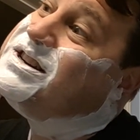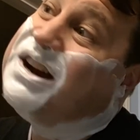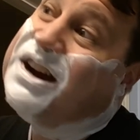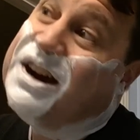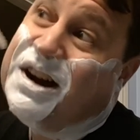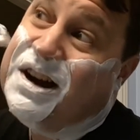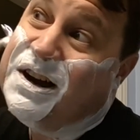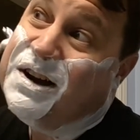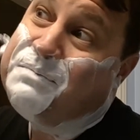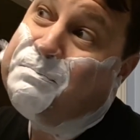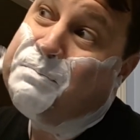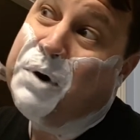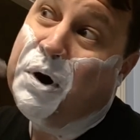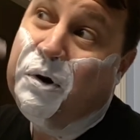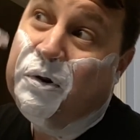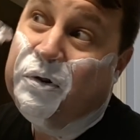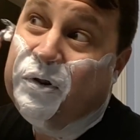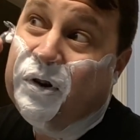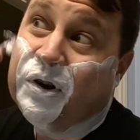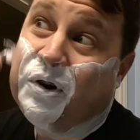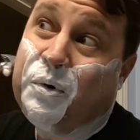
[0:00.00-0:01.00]
Uh,
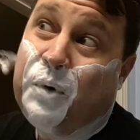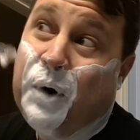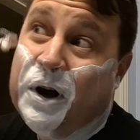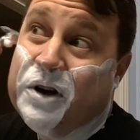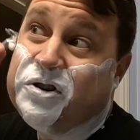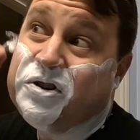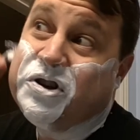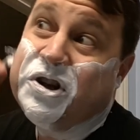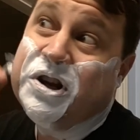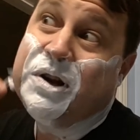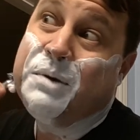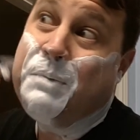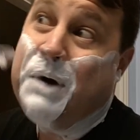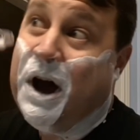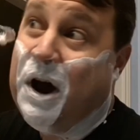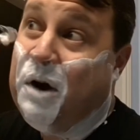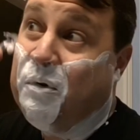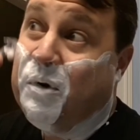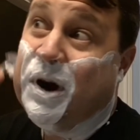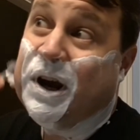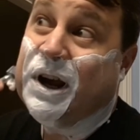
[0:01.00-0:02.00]
posed a question
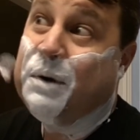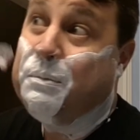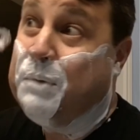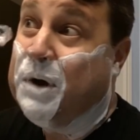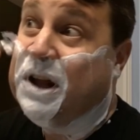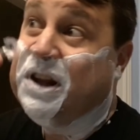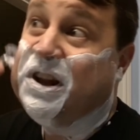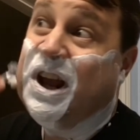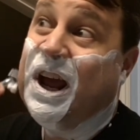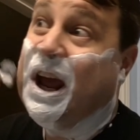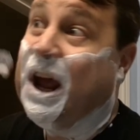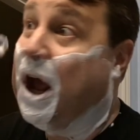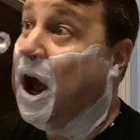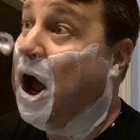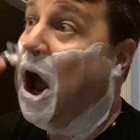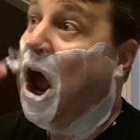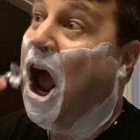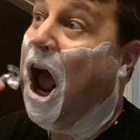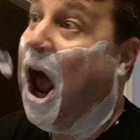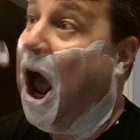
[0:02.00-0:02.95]
about recommending